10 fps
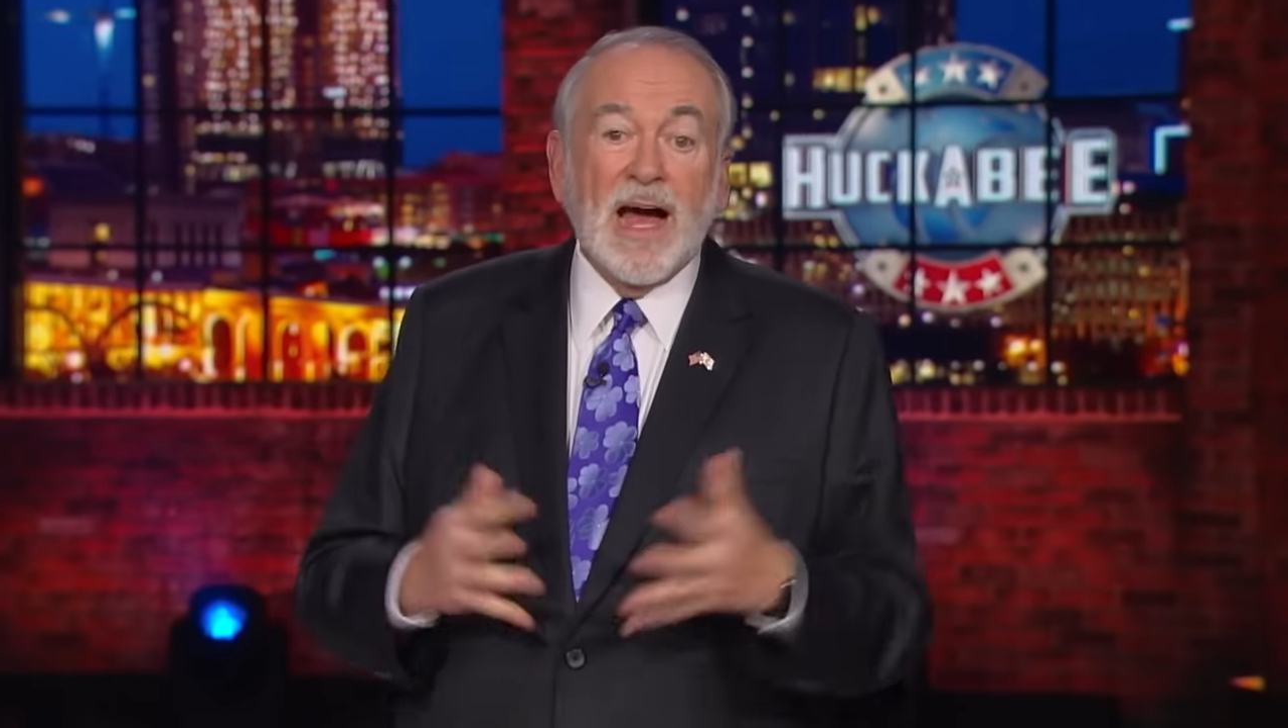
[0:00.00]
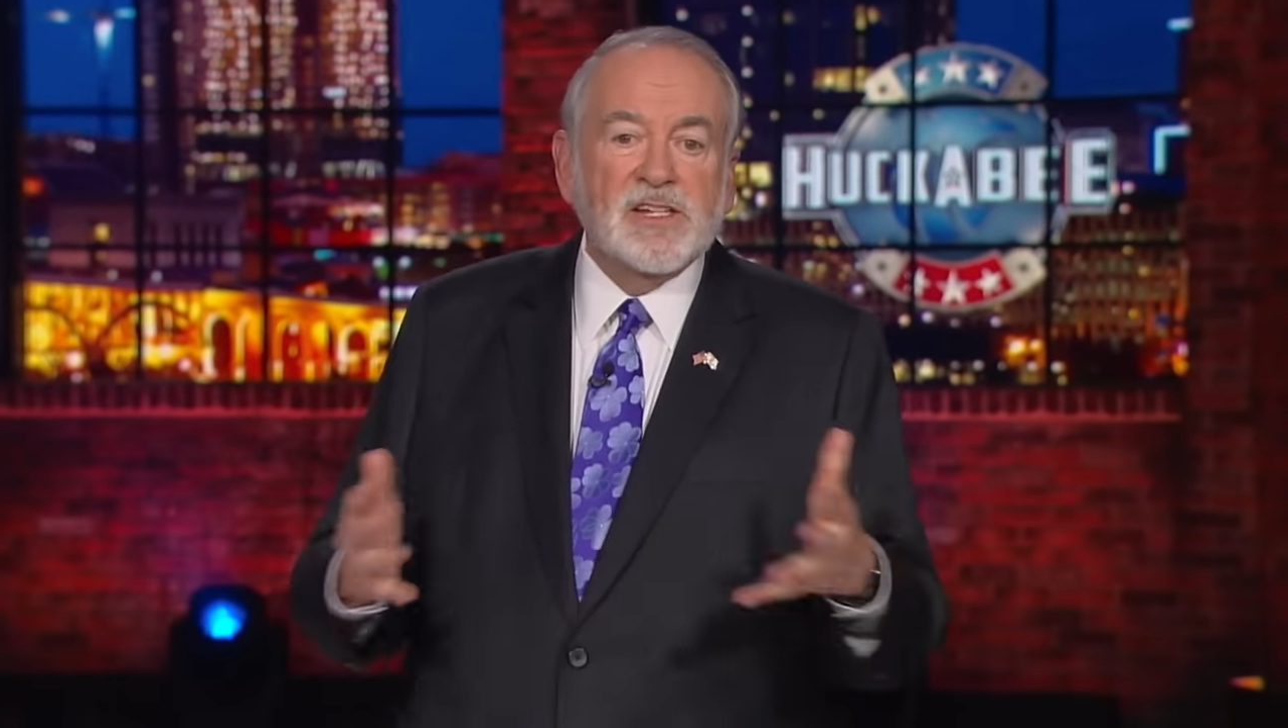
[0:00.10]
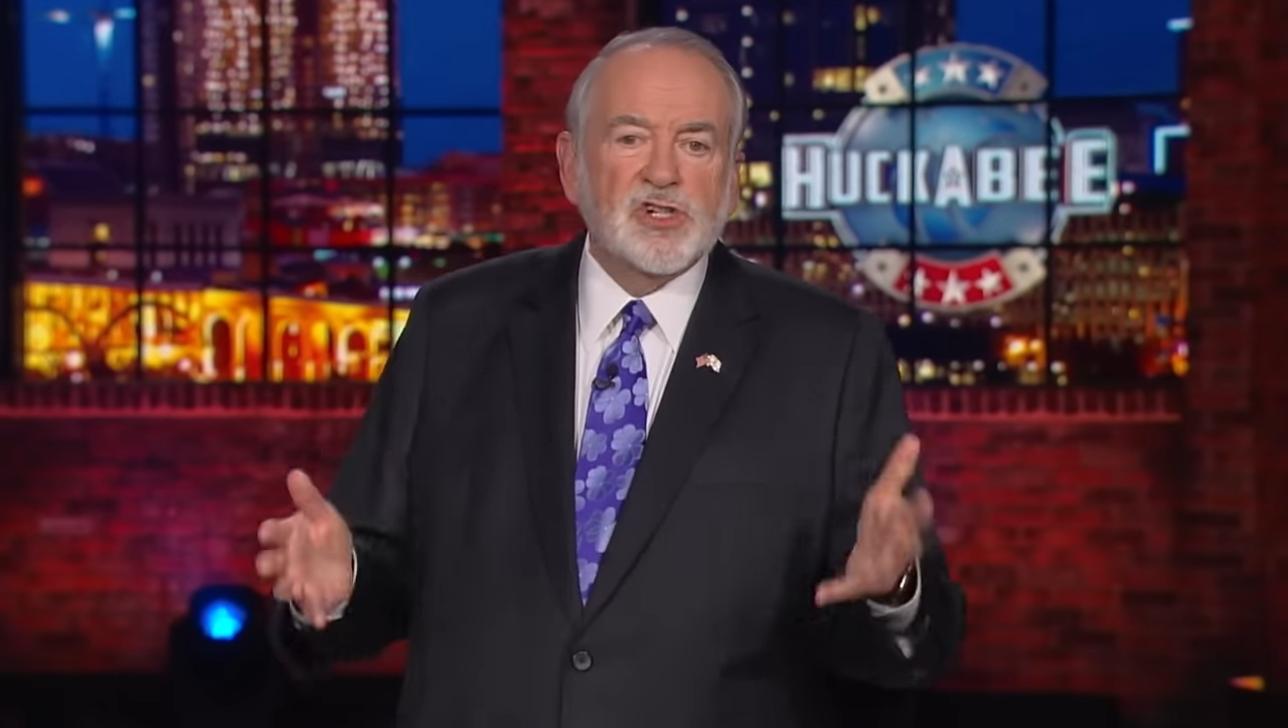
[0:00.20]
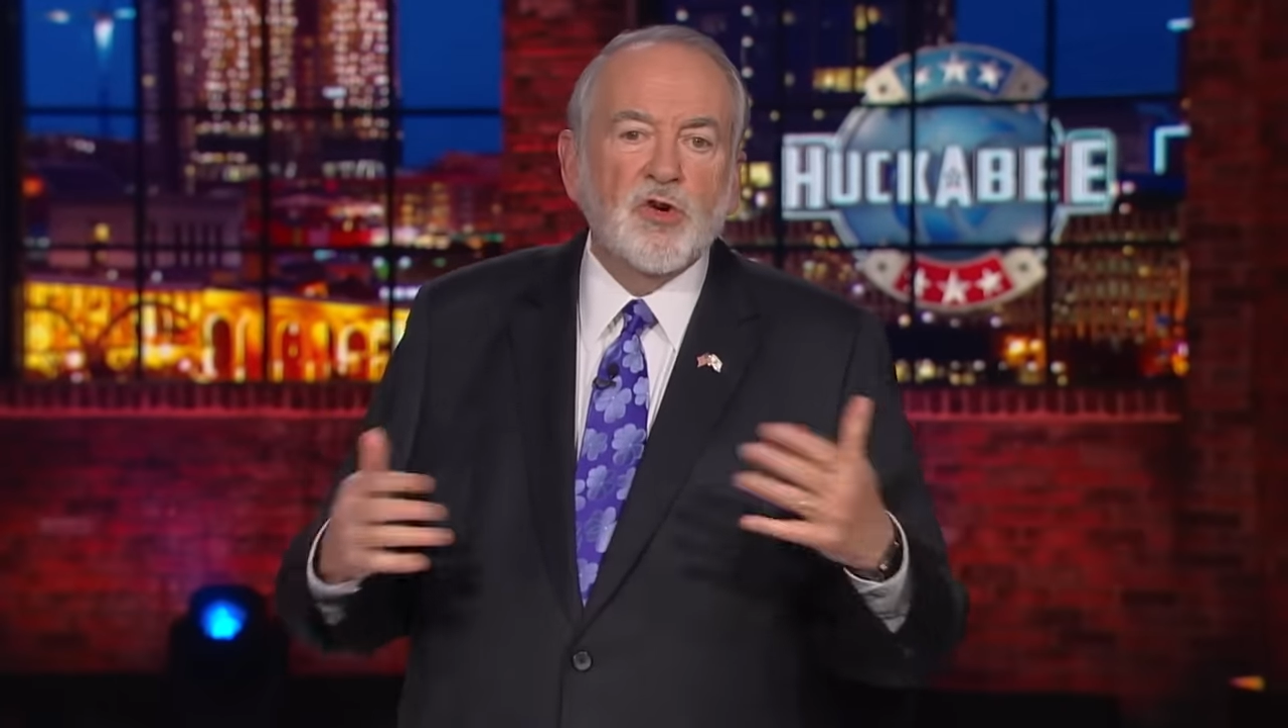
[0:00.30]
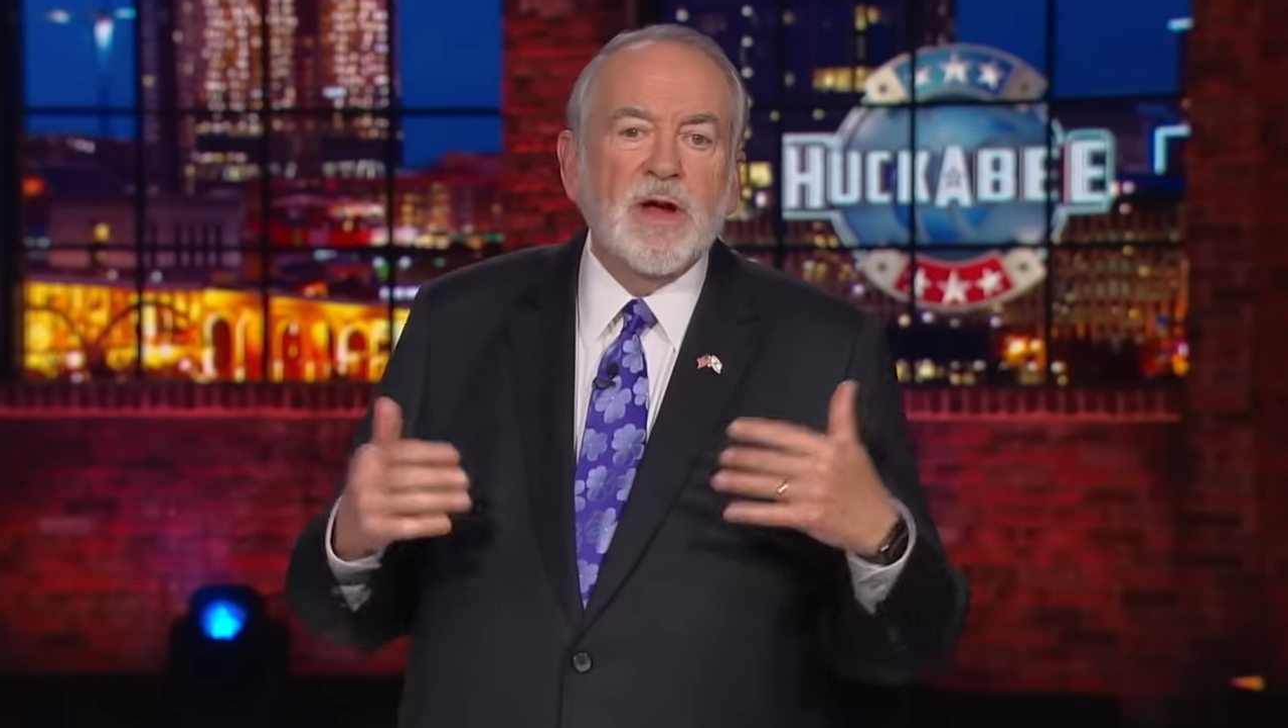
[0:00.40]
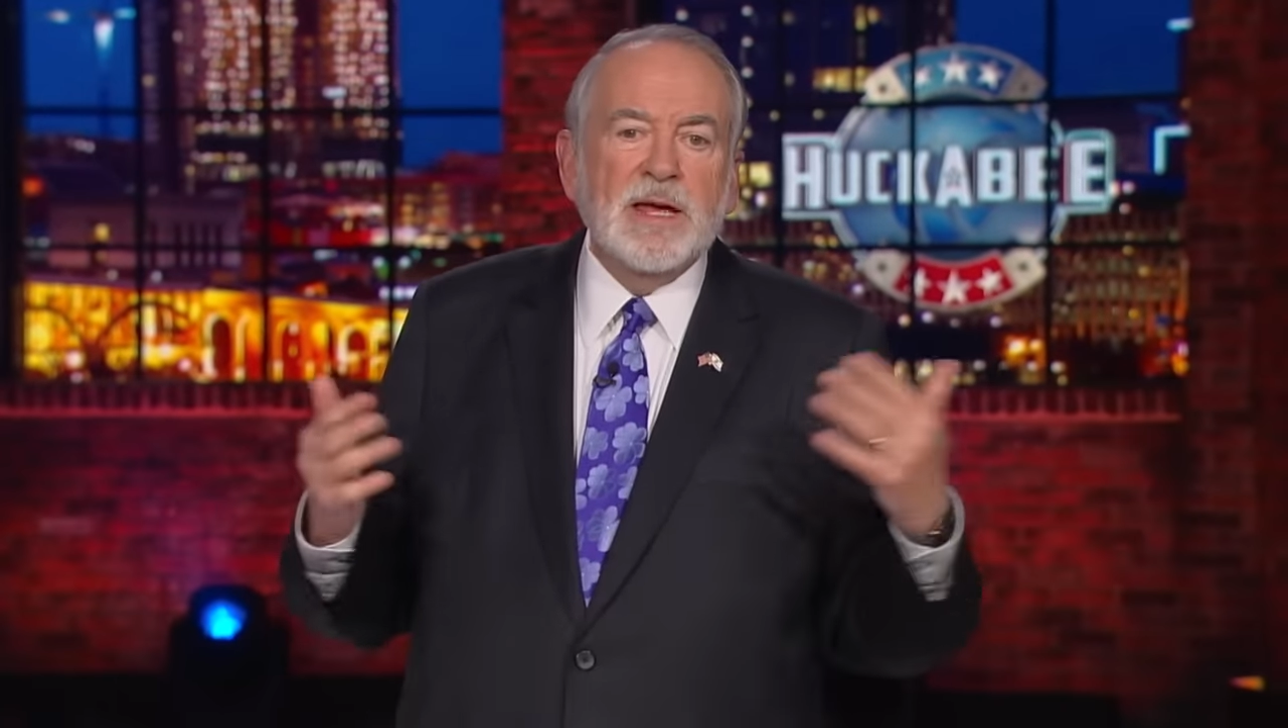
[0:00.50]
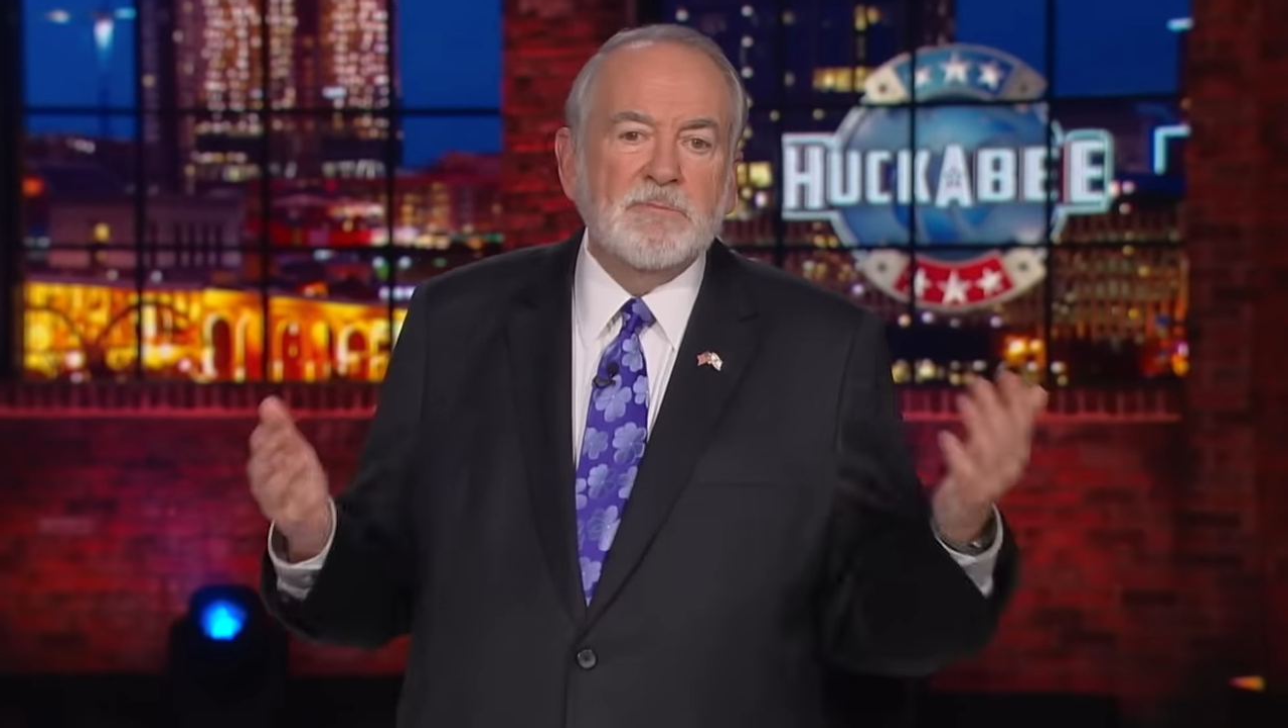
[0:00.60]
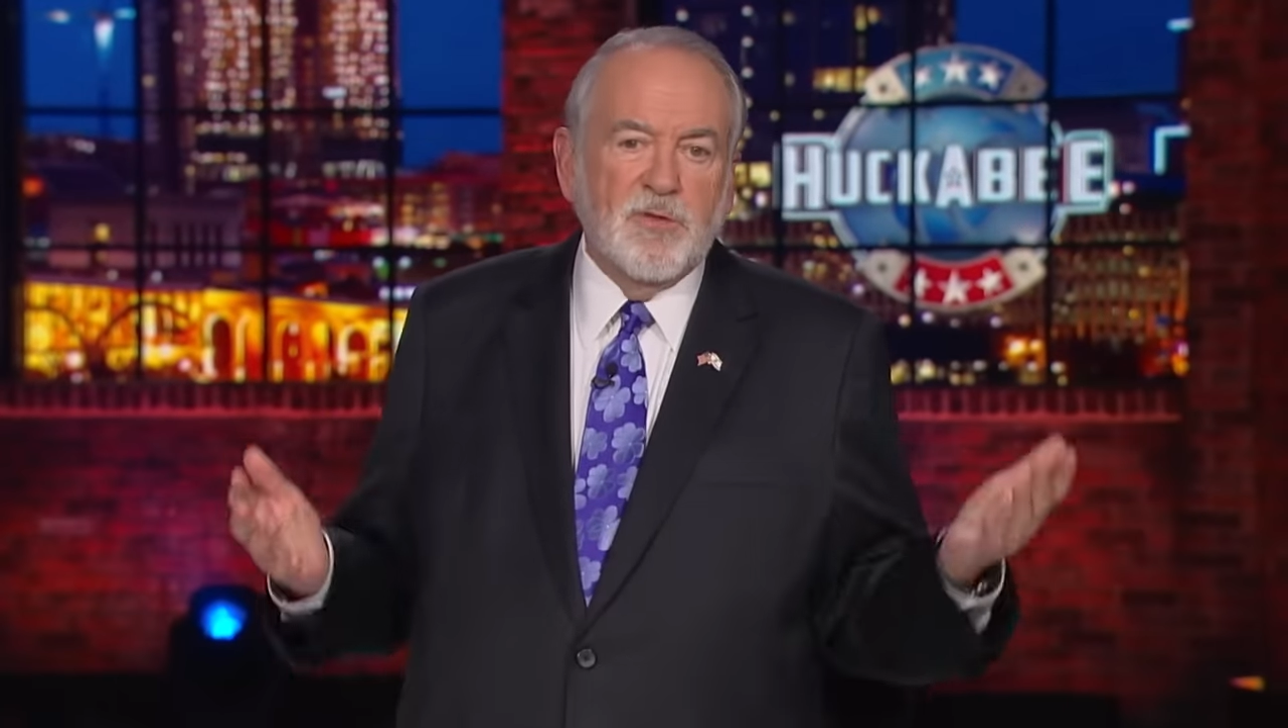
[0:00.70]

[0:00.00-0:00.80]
ice cream